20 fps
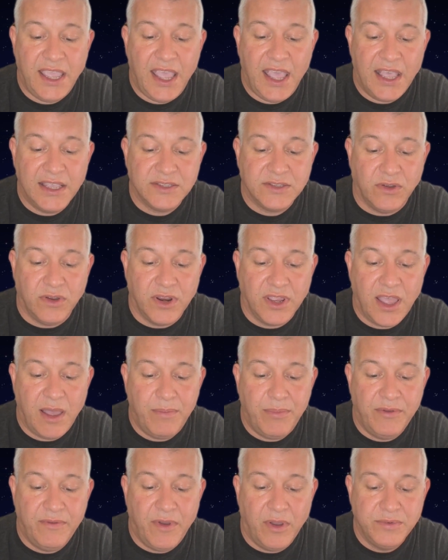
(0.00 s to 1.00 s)
it has got a
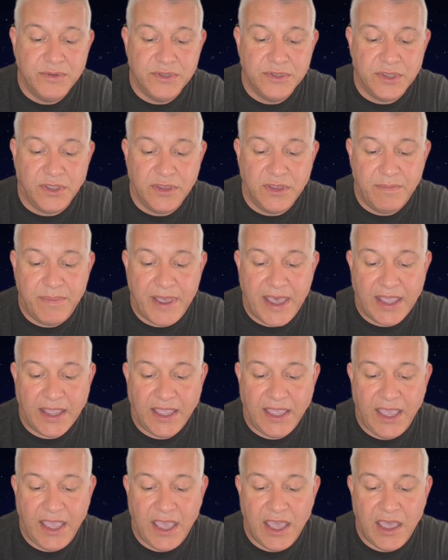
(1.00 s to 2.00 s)
couple of options on the
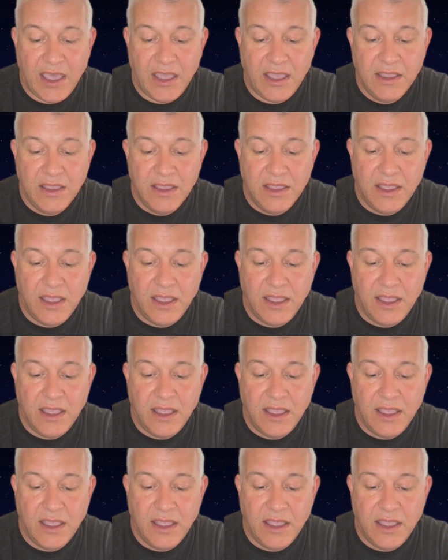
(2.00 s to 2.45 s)
back here